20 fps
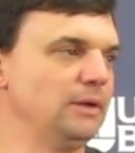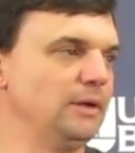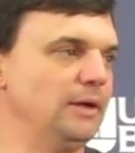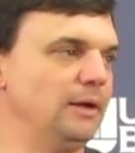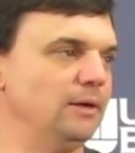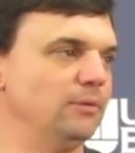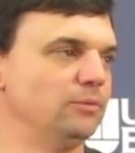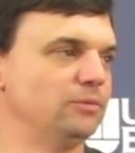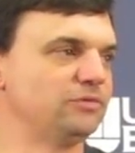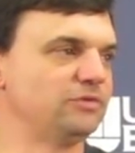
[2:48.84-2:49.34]

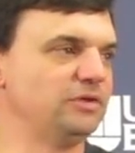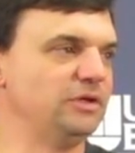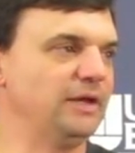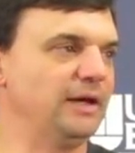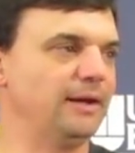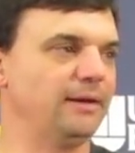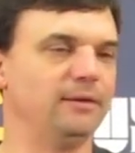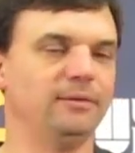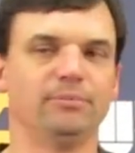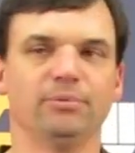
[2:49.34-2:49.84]
We'll see
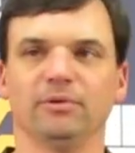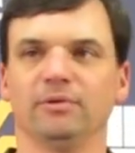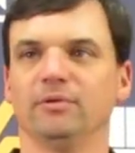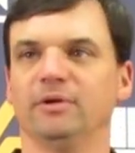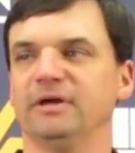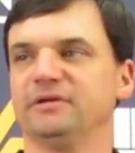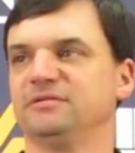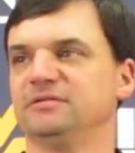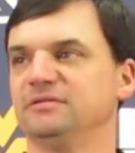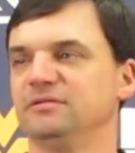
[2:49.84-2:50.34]
how he
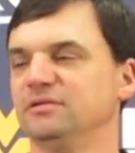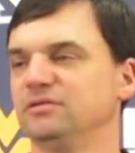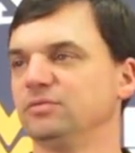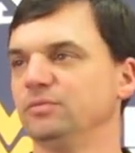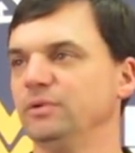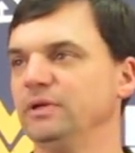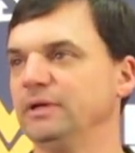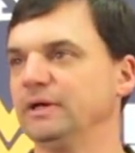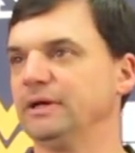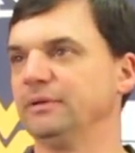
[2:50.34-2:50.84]
progresses this
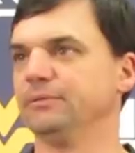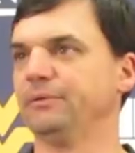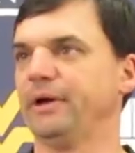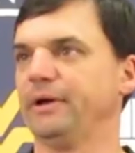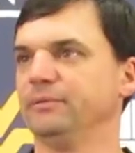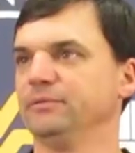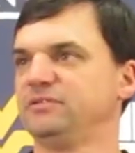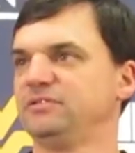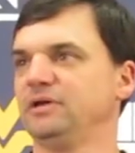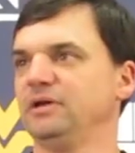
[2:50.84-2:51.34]
week.
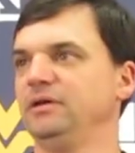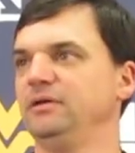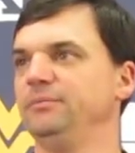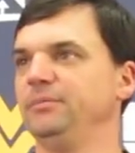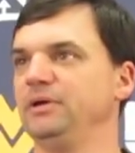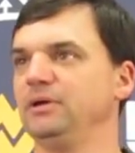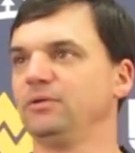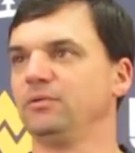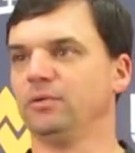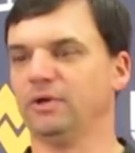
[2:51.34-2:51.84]
I would say he'd
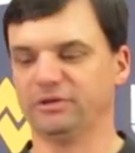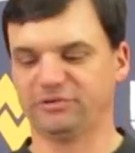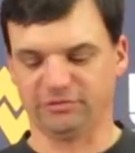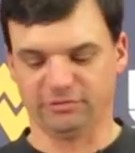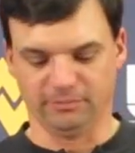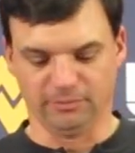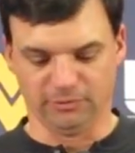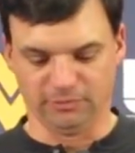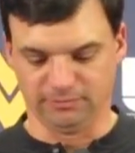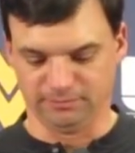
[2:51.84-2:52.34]
be
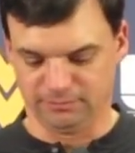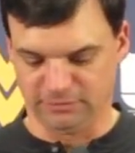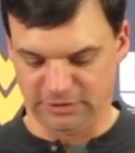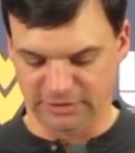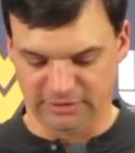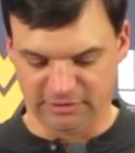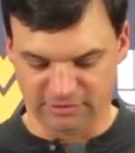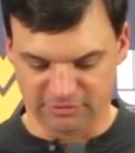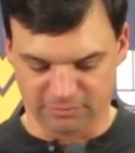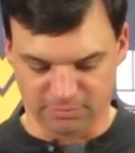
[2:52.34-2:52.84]
questionable
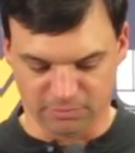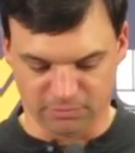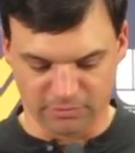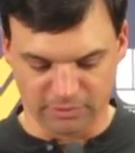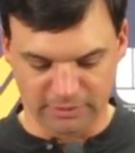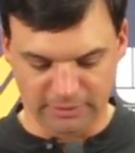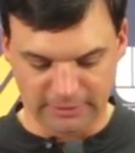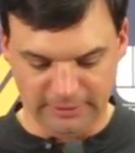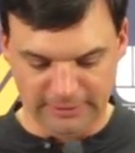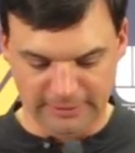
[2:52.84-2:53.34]
at this
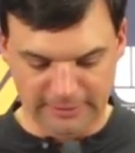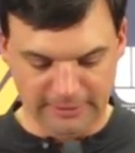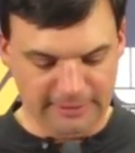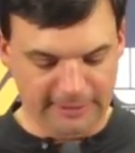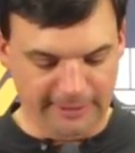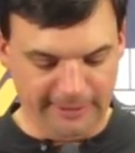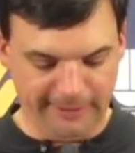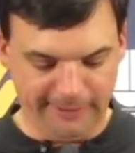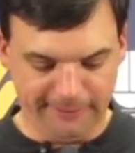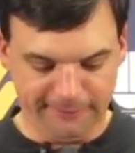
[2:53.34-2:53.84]

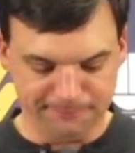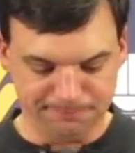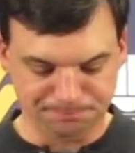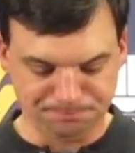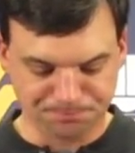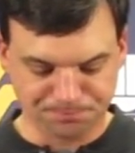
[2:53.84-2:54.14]
point.